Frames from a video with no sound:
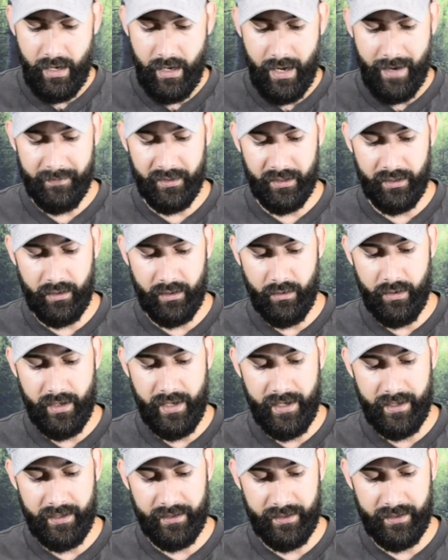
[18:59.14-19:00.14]
I'm going to go
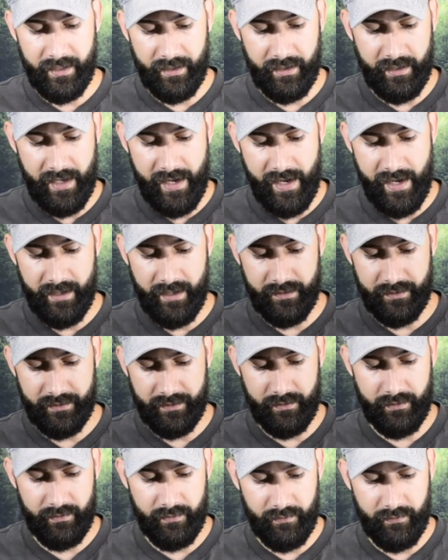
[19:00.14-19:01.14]
ahead and get that
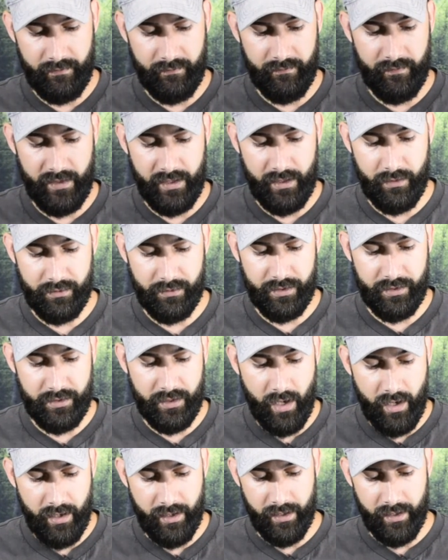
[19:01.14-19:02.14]
video
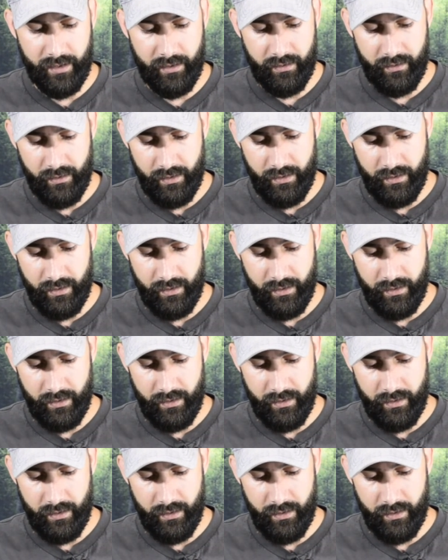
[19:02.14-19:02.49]
started,